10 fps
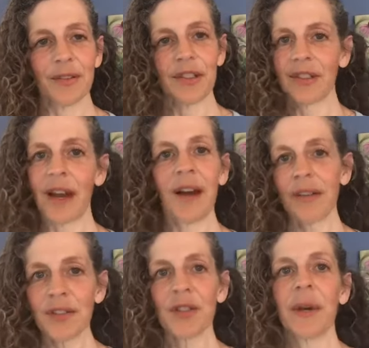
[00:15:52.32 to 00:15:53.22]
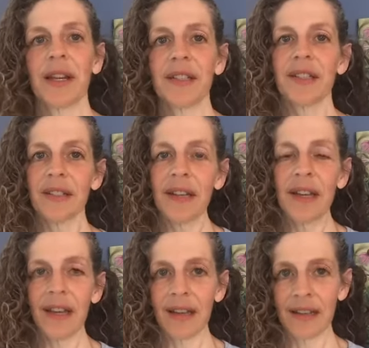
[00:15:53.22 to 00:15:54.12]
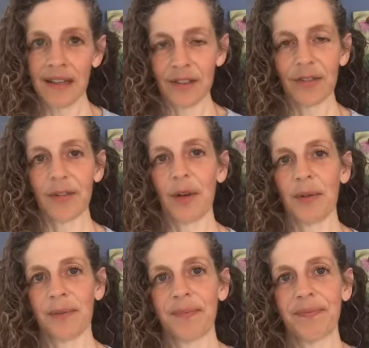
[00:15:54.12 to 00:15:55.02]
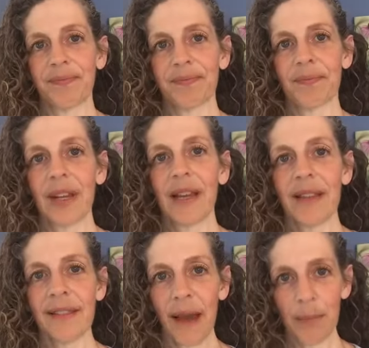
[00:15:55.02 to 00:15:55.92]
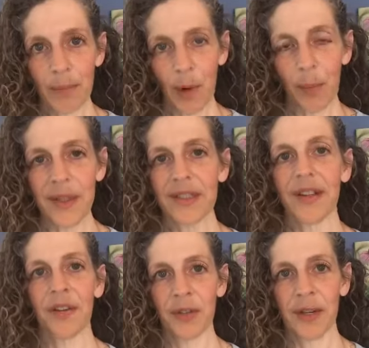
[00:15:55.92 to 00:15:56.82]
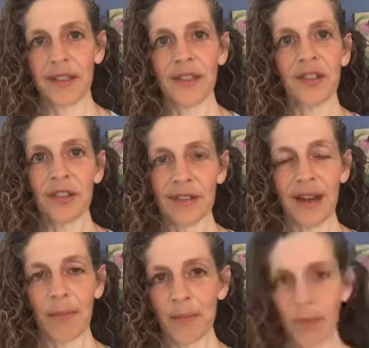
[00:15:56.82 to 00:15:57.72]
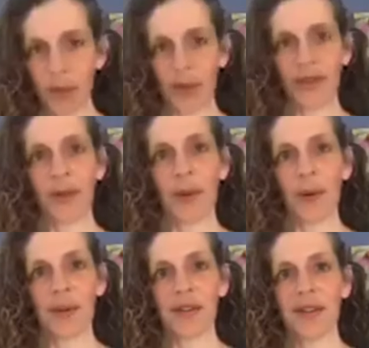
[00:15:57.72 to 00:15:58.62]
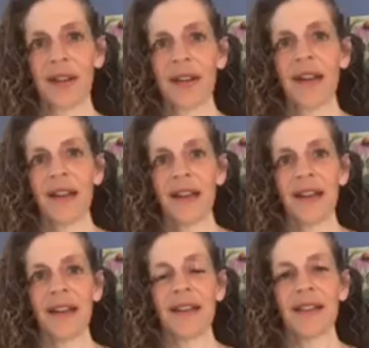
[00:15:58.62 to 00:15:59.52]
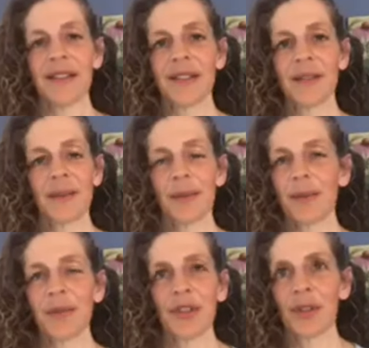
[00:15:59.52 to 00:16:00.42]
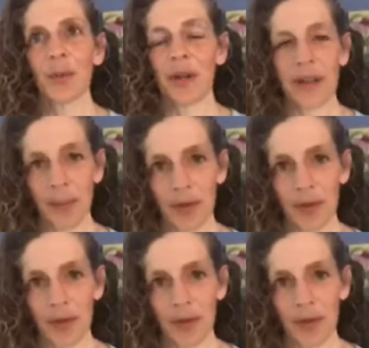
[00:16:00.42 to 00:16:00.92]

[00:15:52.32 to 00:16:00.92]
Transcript: just out of stress and into flow. That moment of transition, that moment of growth is just one of the